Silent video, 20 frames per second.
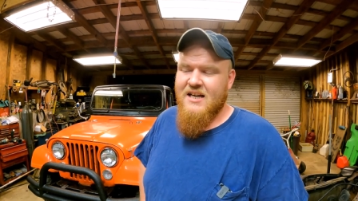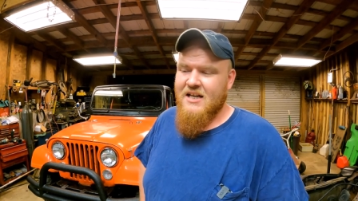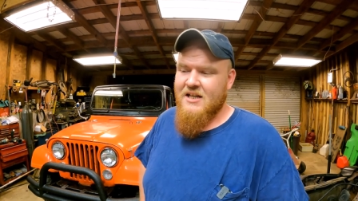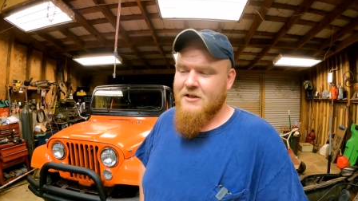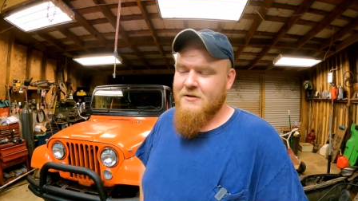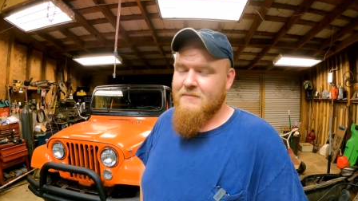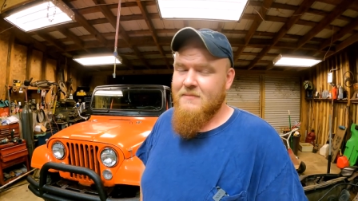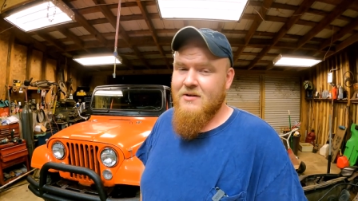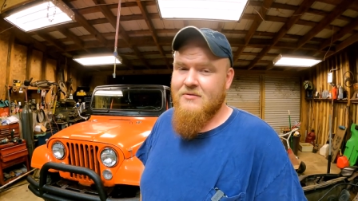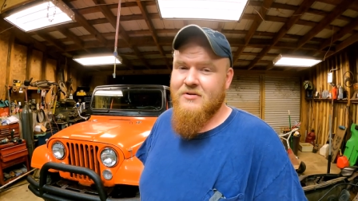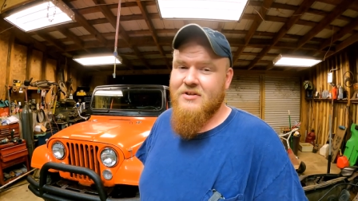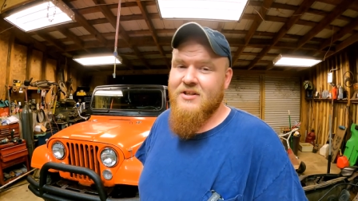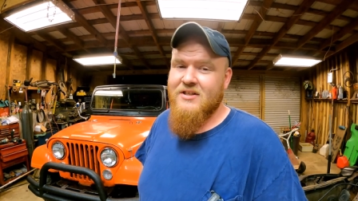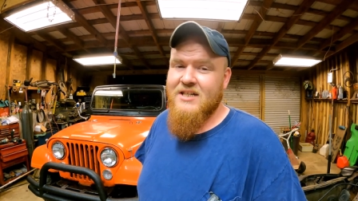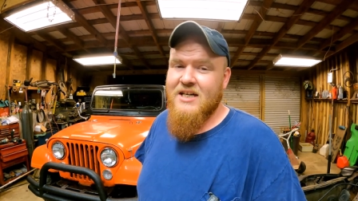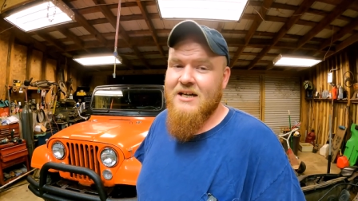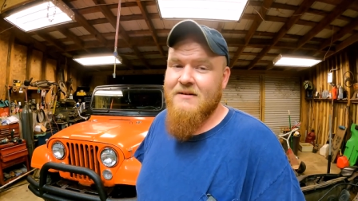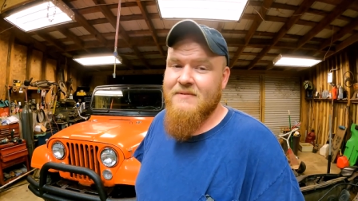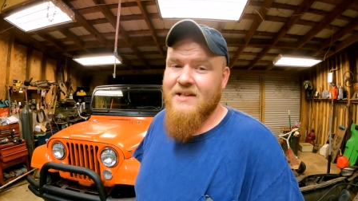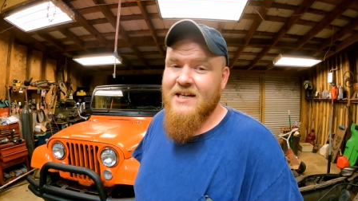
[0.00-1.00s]
is most of the
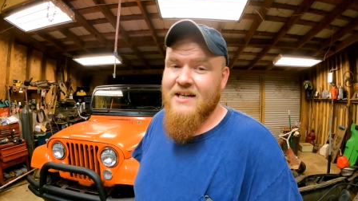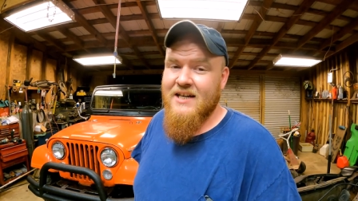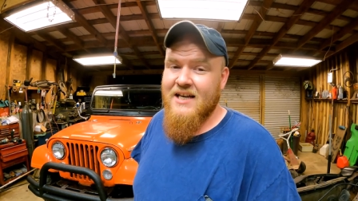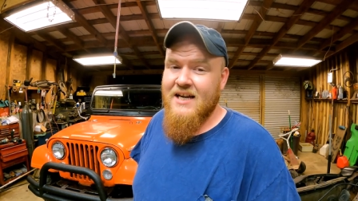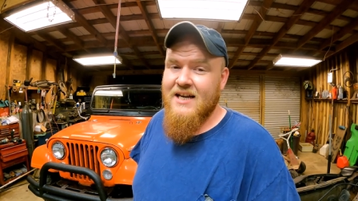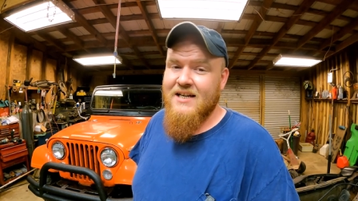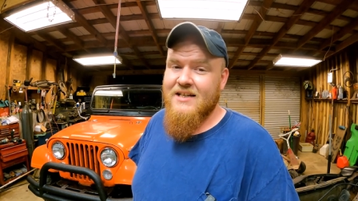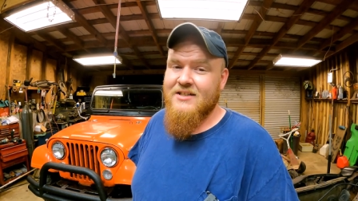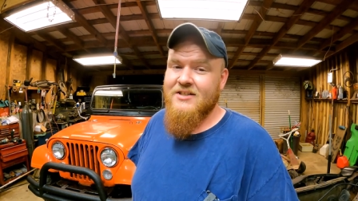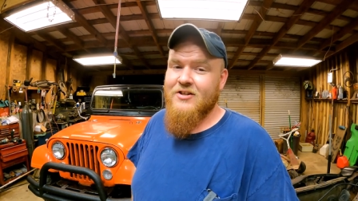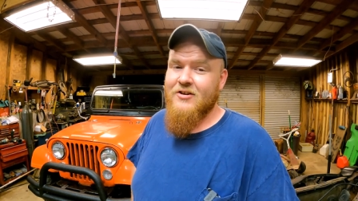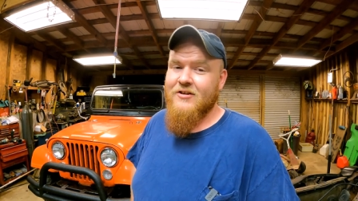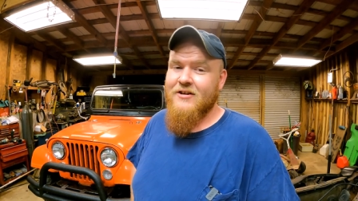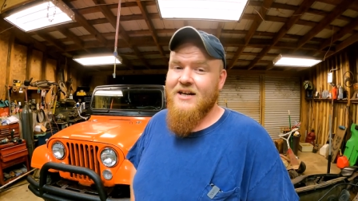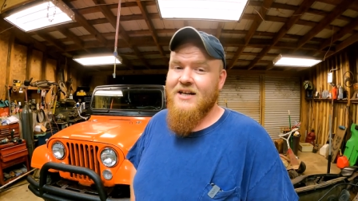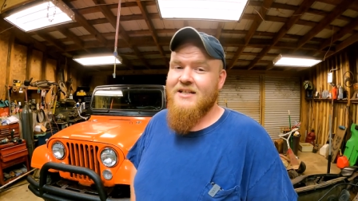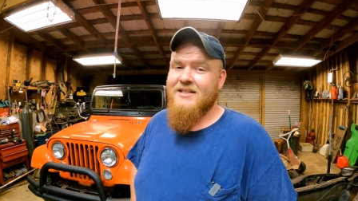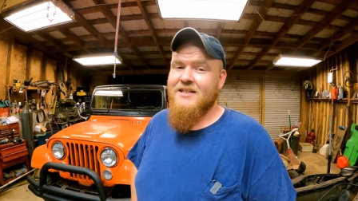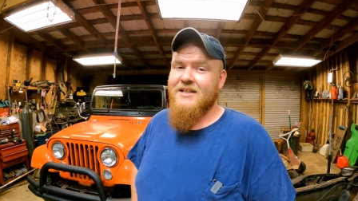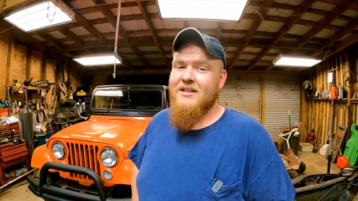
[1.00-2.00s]
time when they guess, they're
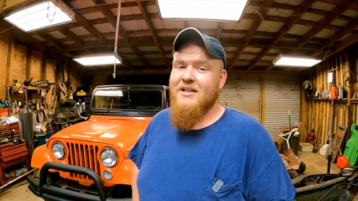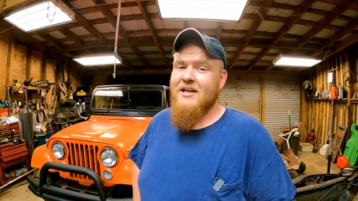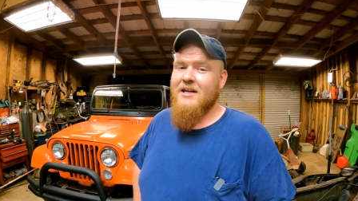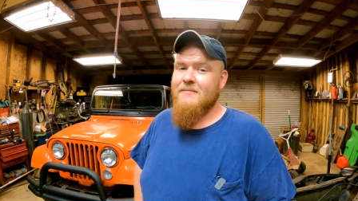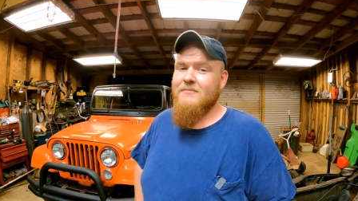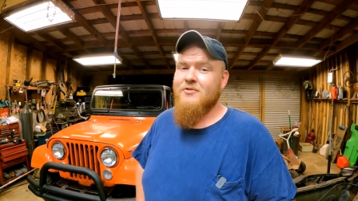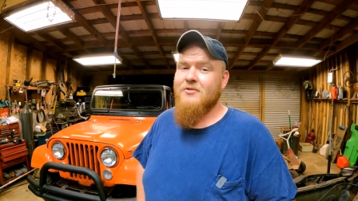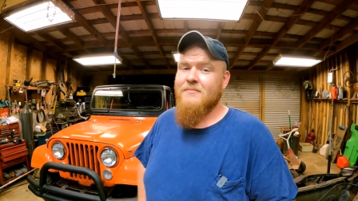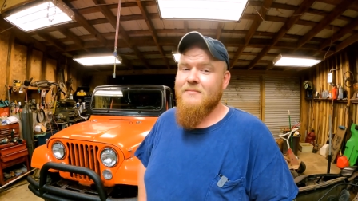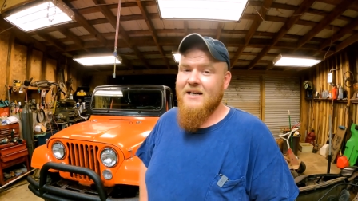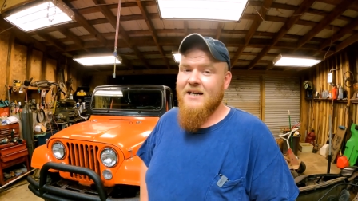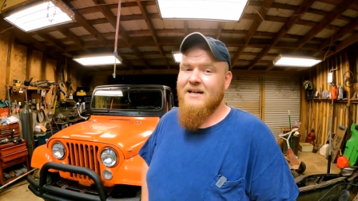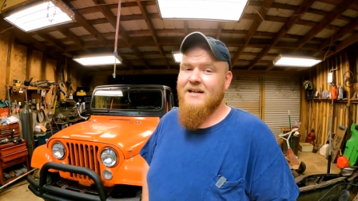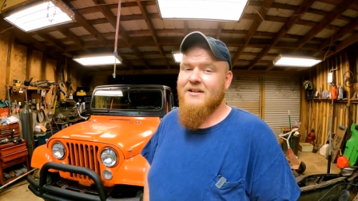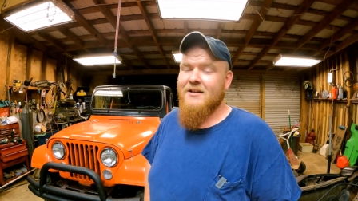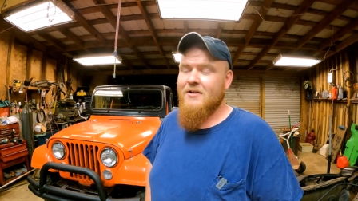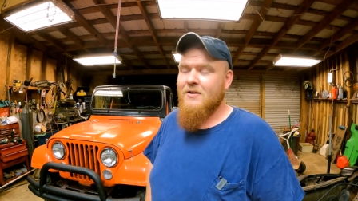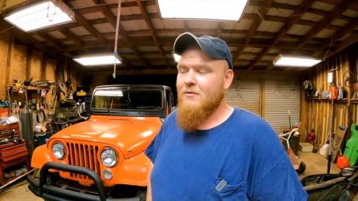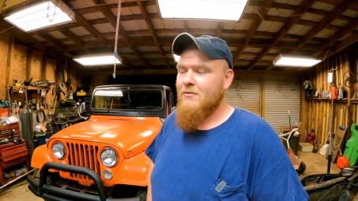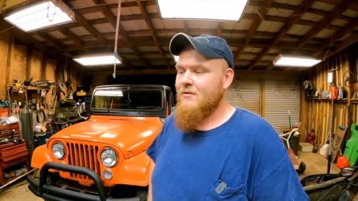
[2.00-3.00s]
guessing that I'm
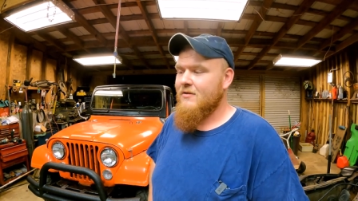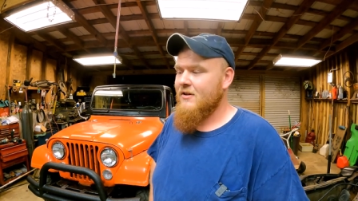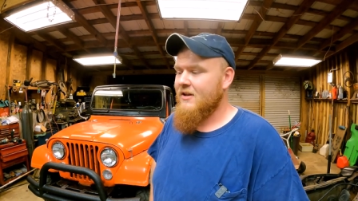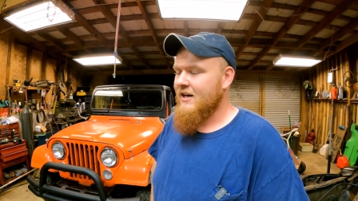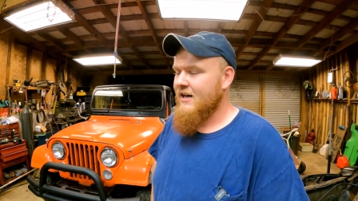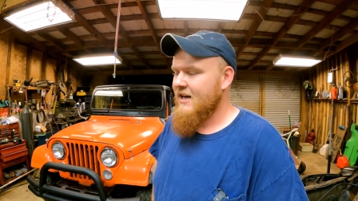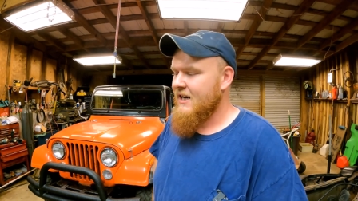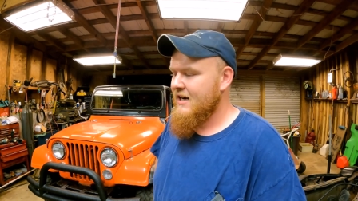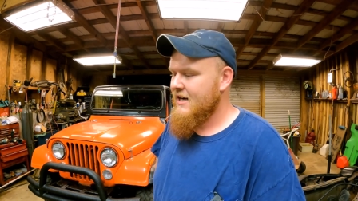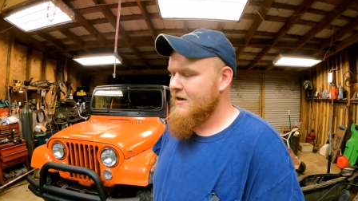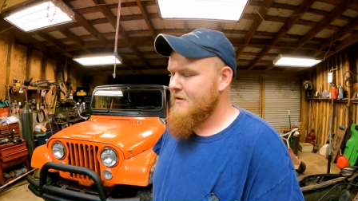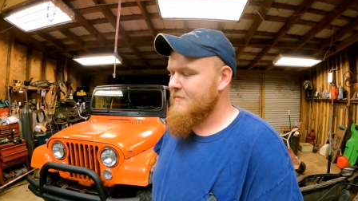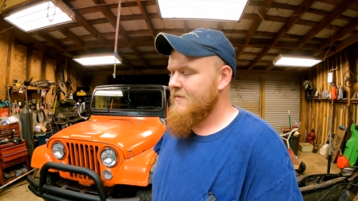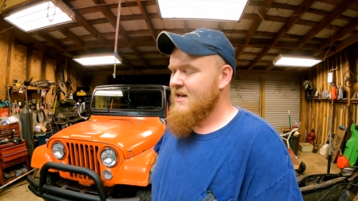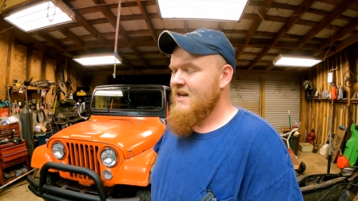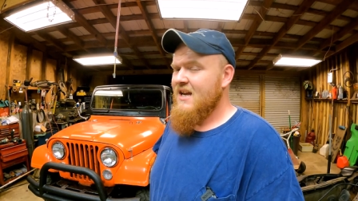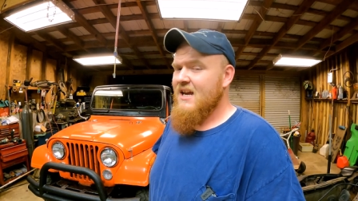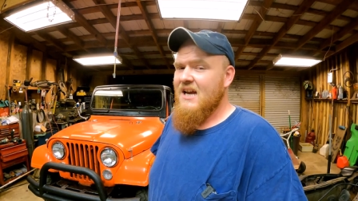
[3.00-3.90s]
dramatically older than I am.